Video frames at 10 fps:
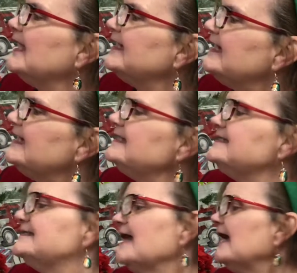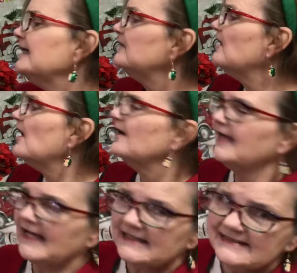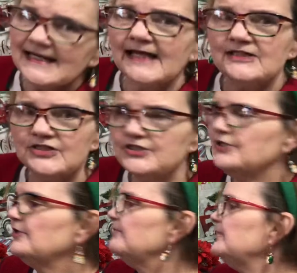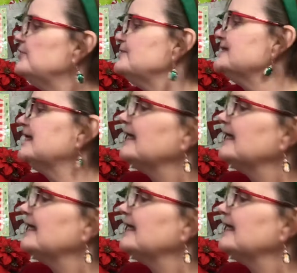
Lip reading: Kids sang along and danced to the music.